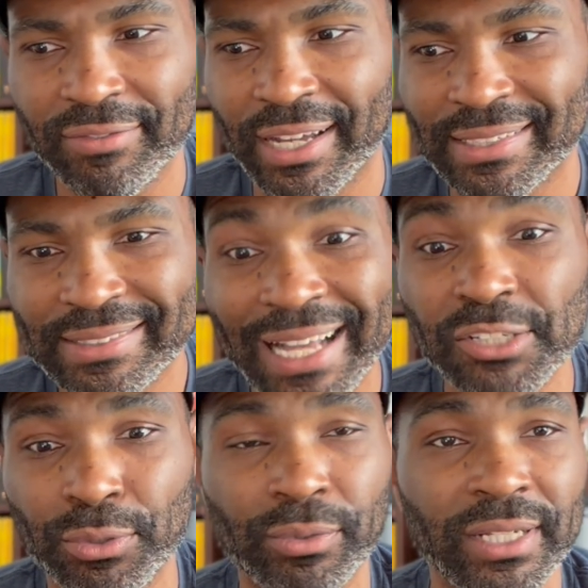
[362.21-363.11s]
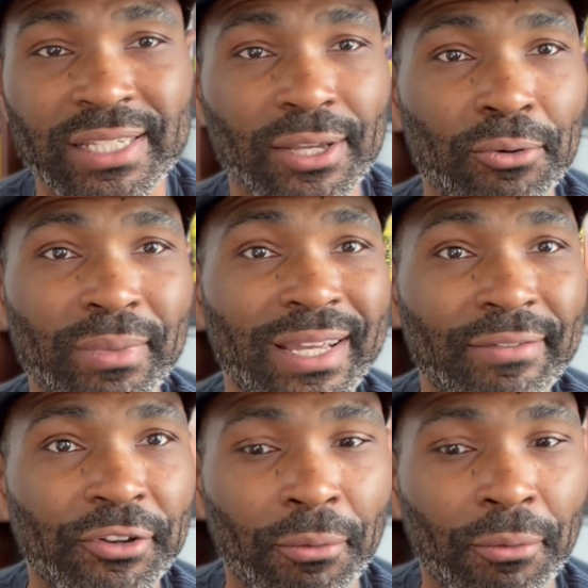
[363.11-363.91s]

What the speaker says: like, that's what really sold me even on my